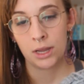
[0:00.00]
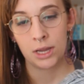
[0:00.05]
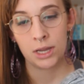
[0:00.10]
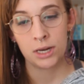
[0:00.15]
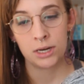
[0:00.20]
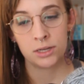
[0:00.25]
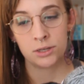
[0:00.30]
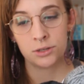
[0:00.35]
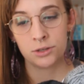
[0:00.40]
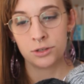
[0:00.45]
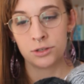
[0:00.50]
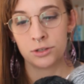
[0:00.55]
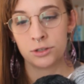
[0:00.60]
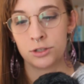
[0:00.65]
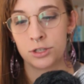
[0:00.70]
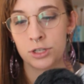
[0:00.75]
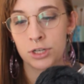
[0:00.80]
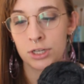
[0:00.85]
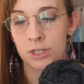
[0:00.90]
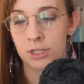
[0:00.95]
It is
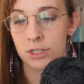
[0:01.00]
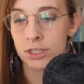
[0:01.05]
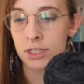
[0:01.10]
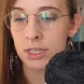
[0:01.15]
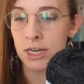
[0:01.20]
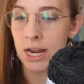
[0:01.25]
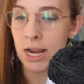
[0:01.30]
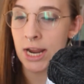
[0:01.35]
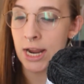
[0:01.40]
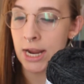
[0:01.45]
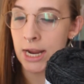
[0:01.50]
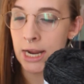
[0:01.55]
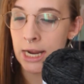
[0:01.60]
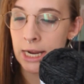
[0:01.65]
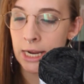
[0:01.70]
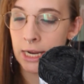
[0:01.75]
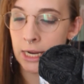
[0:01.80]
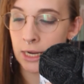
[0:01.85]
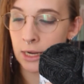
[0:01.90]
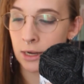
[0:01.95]
just
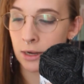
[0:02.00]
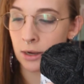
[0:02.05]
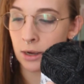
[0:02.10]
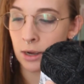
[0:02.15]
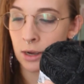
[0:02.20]
a